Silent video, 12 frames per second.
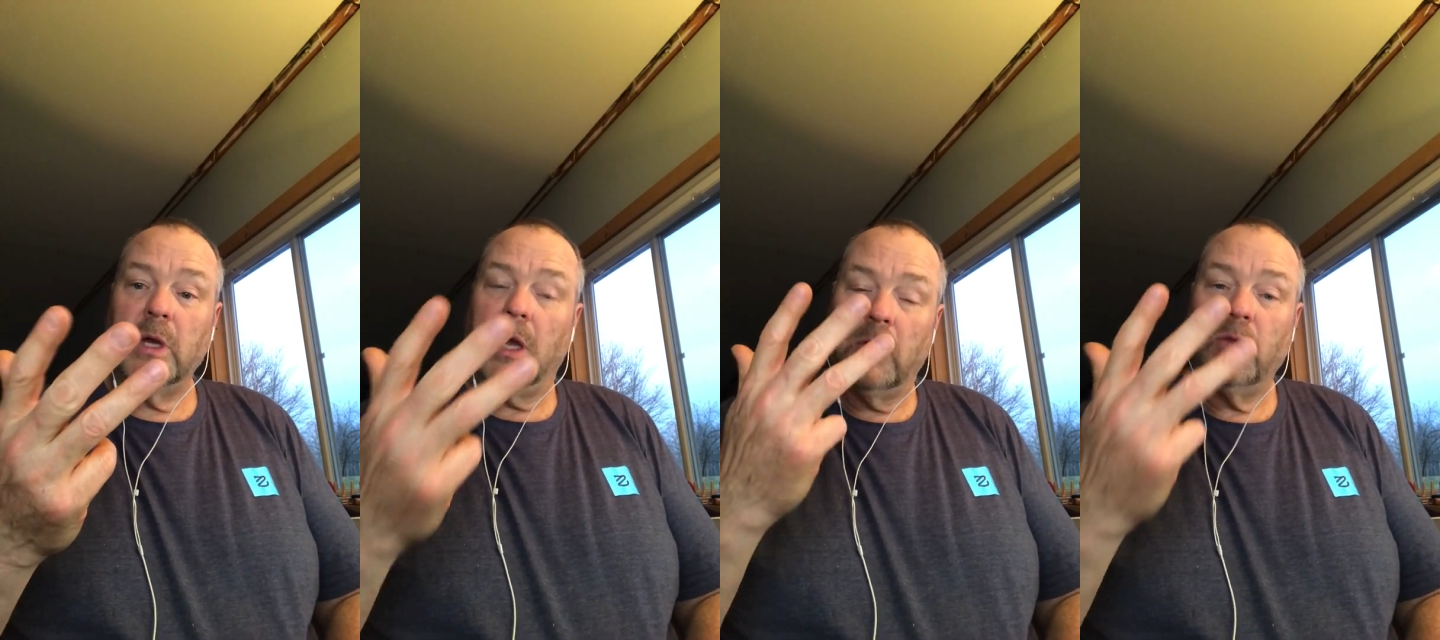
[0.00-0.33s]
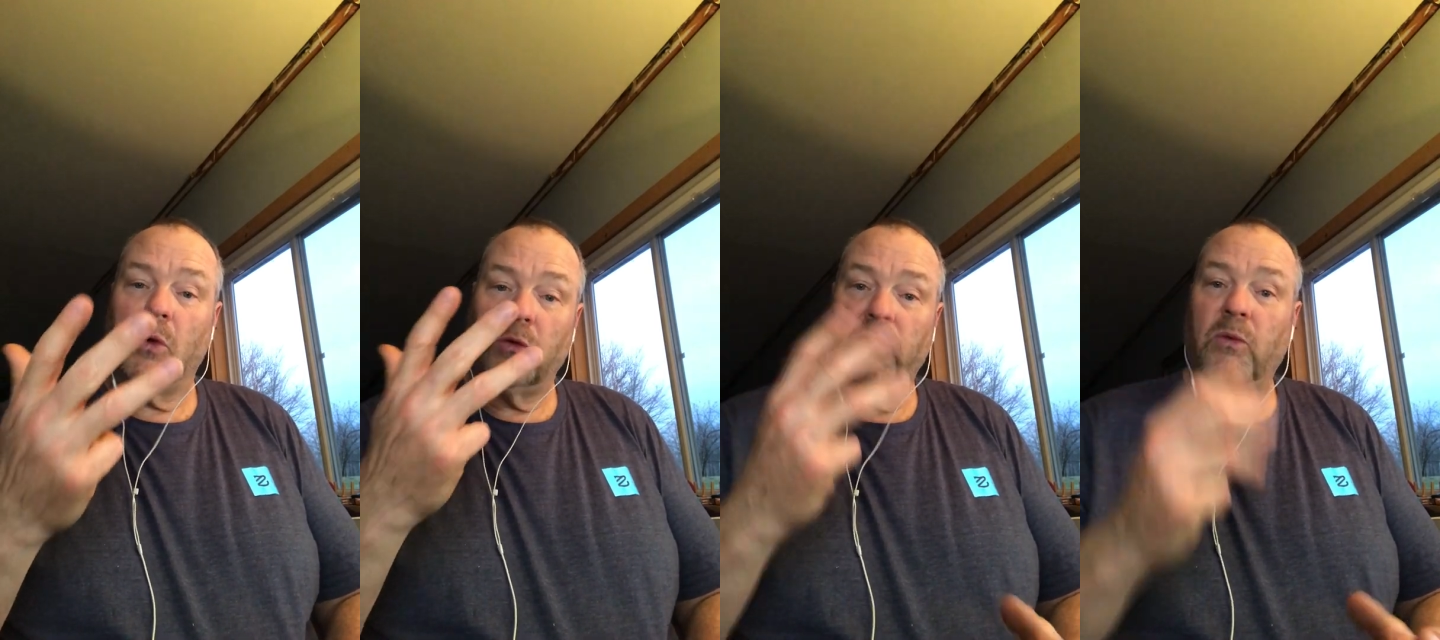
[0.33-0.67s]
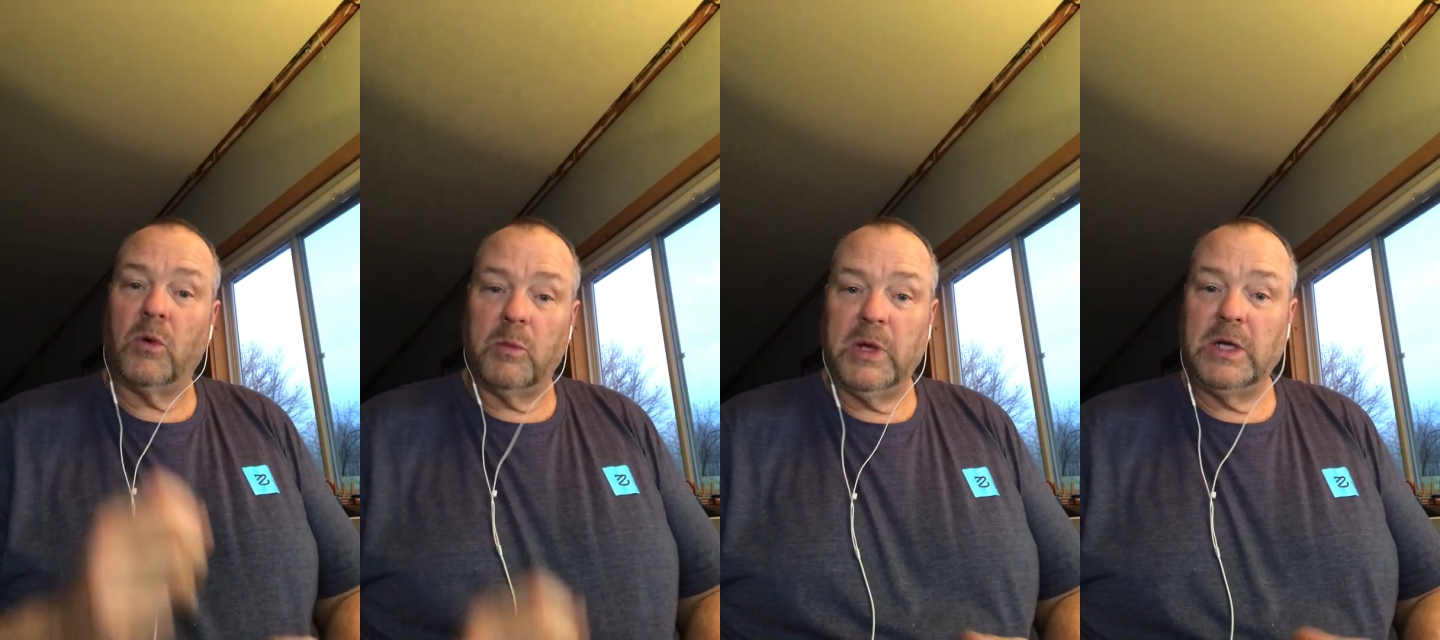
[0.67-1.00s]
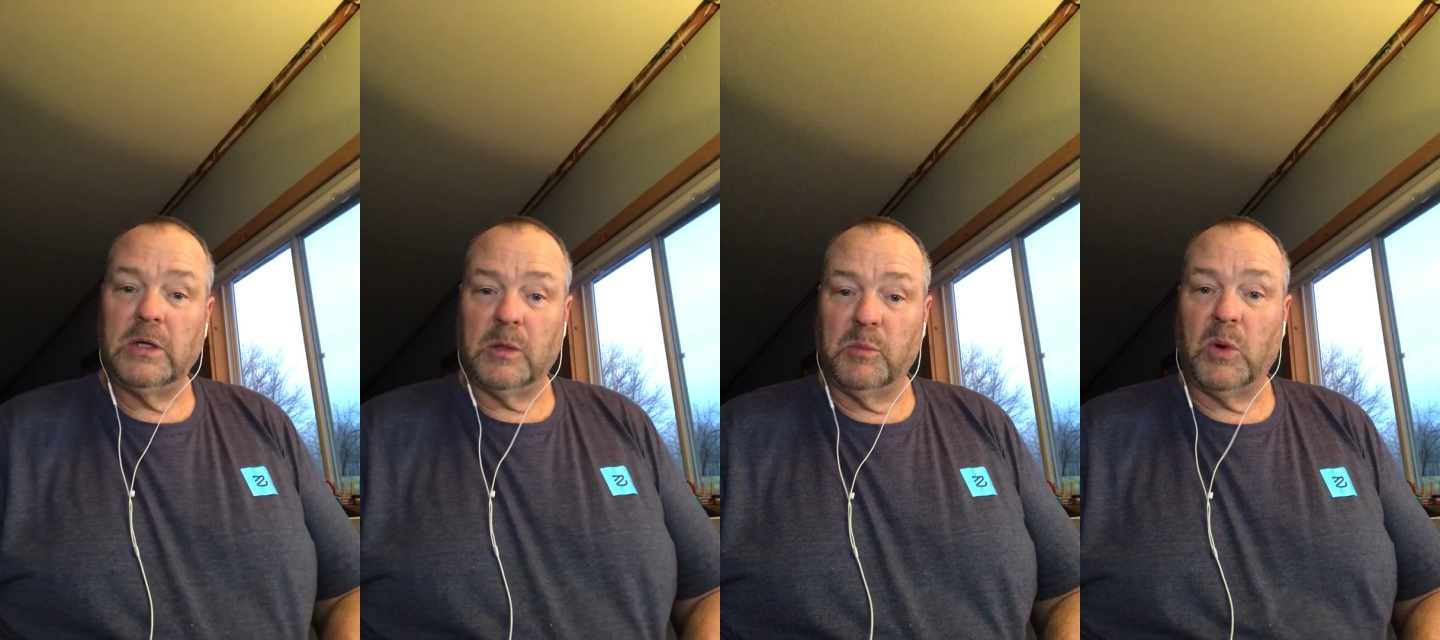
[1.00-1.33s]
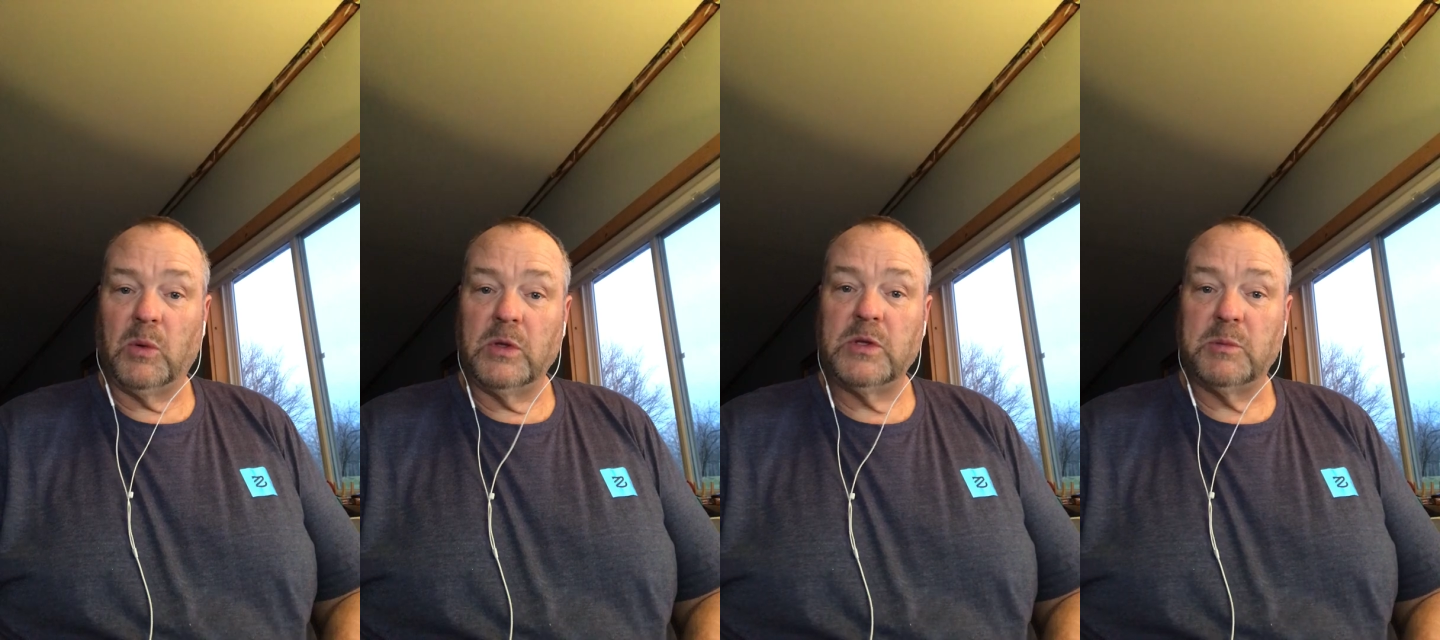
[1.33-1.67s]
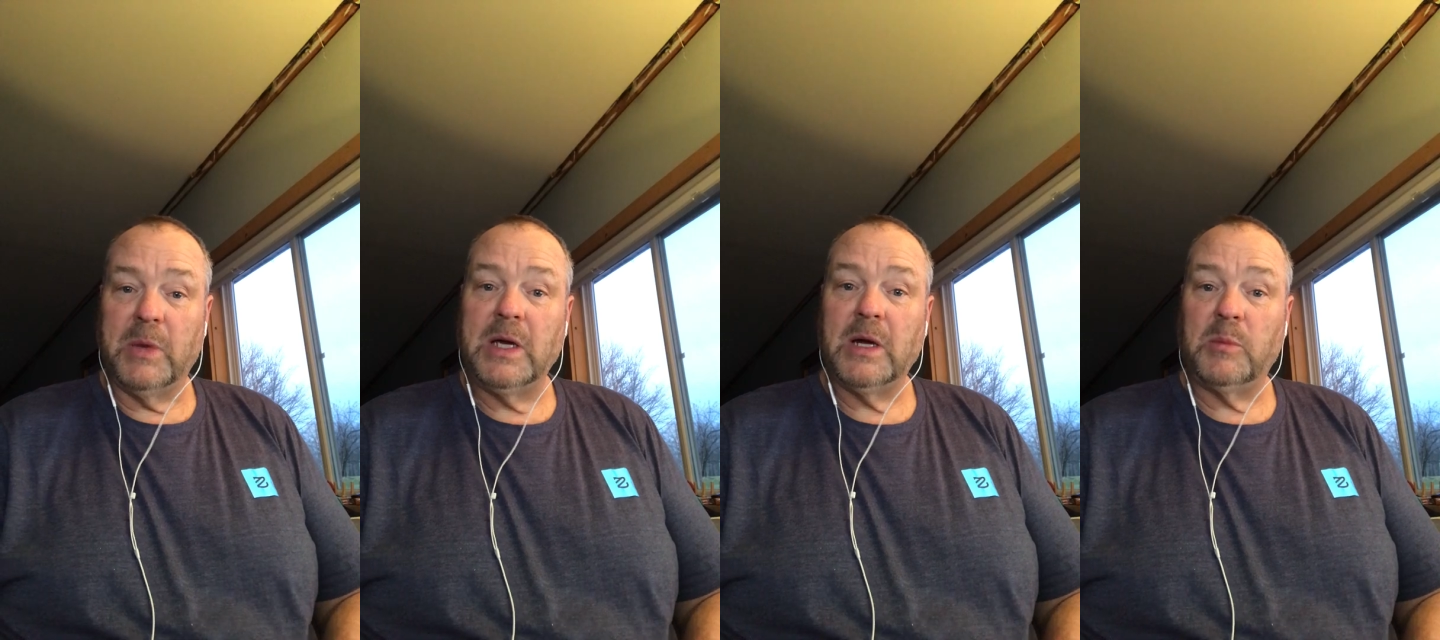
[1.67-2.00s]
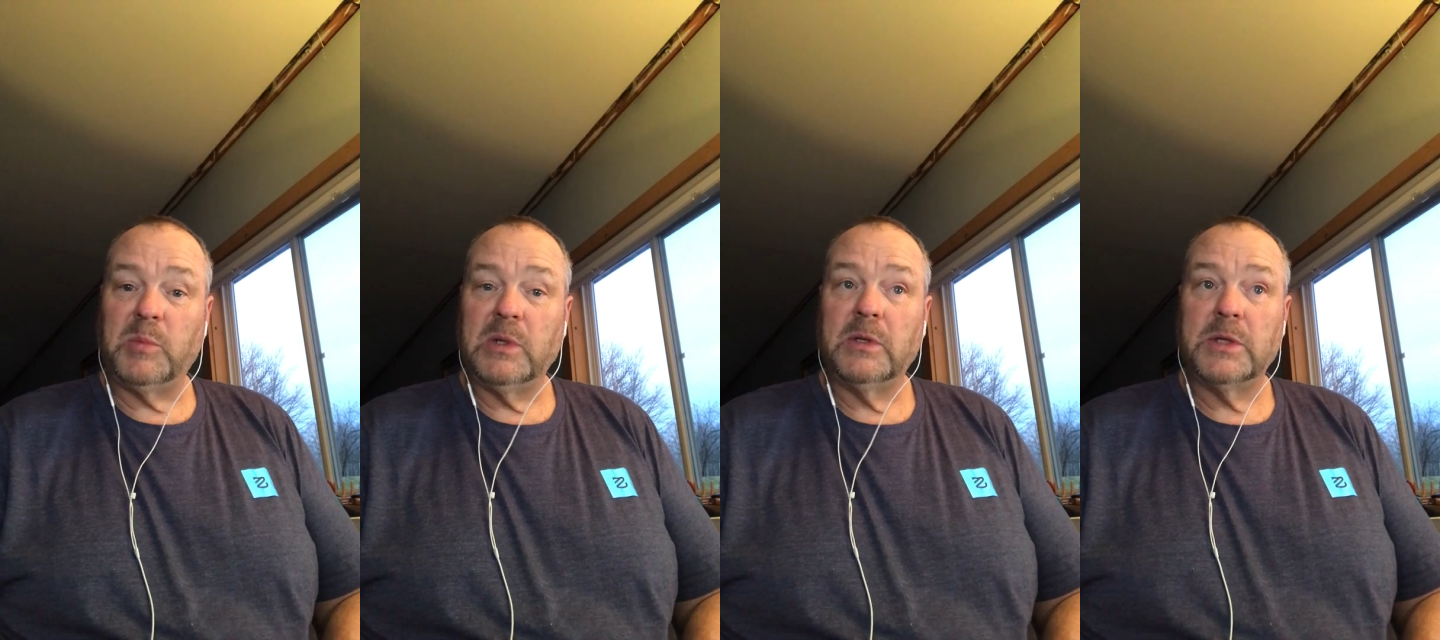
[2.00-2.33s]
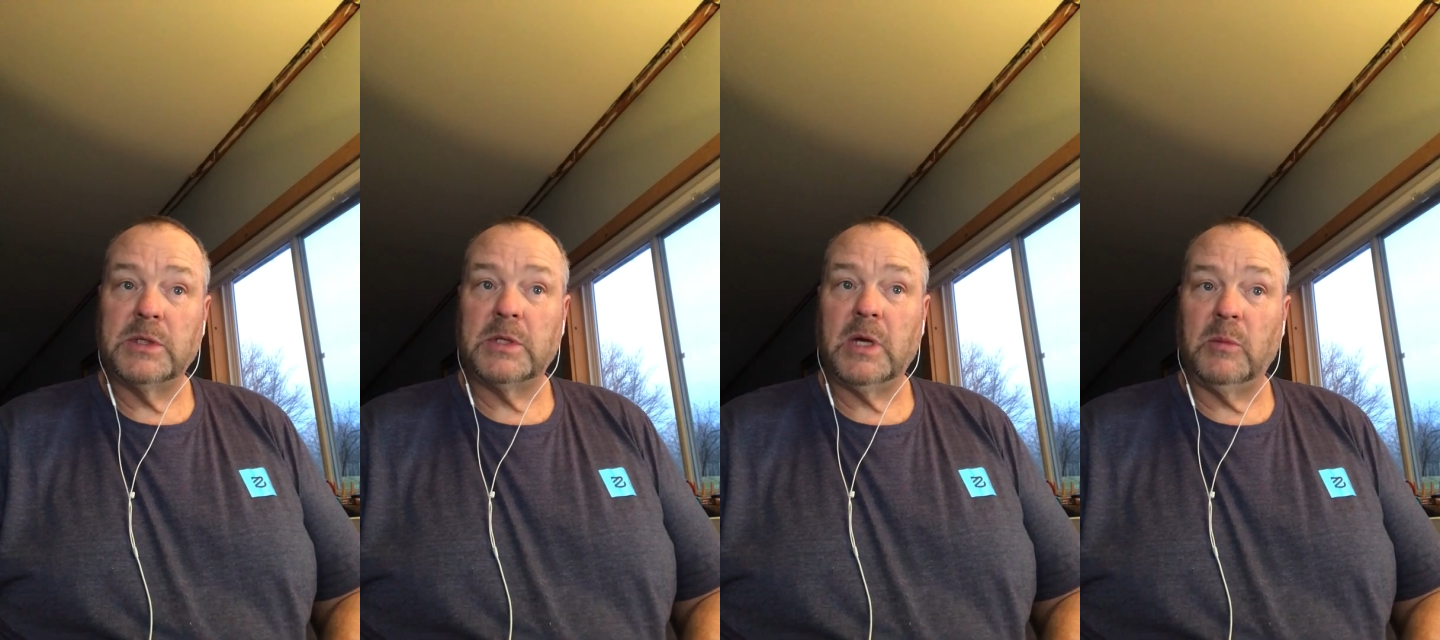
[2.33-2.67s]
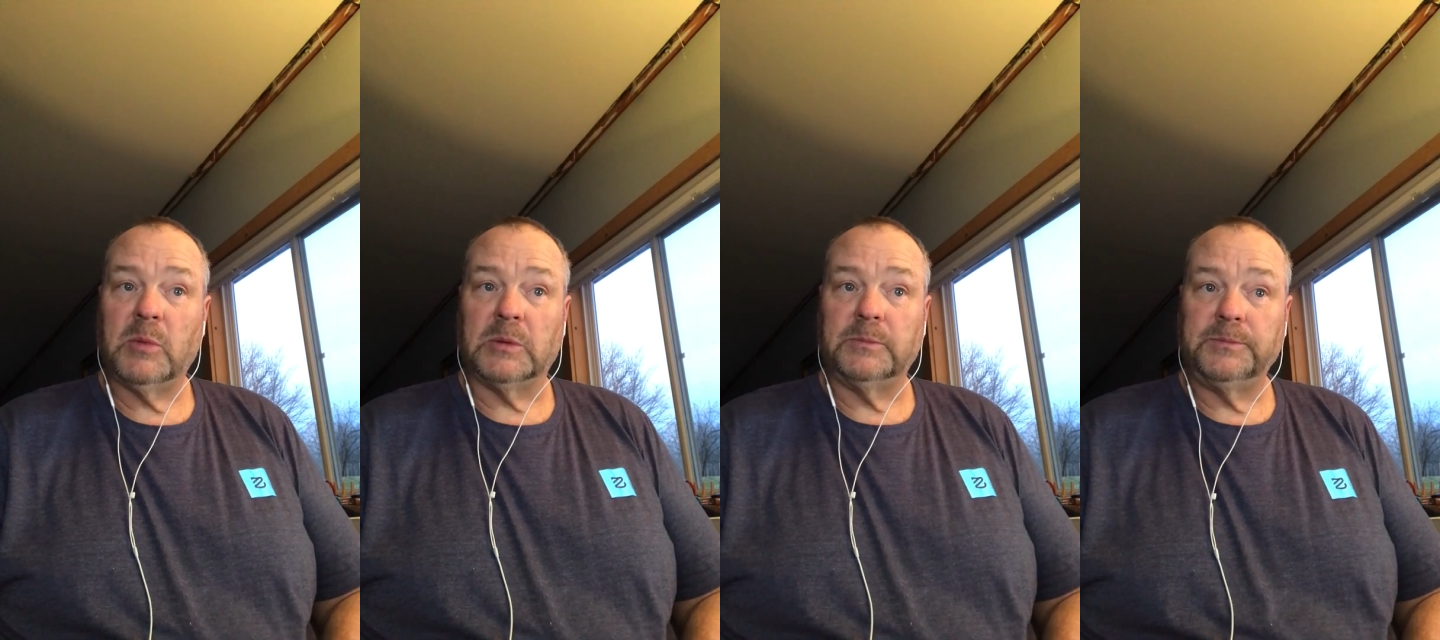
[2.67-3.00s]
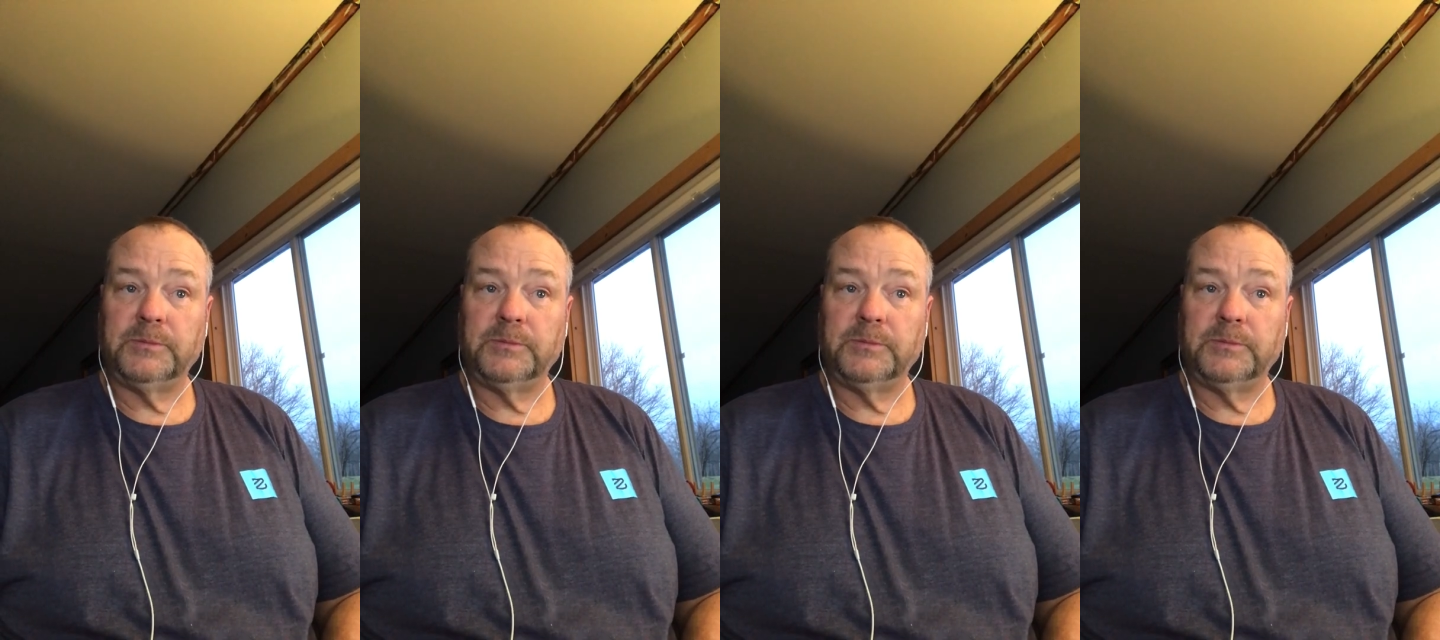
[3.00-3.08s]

and those 4 main components make up this table.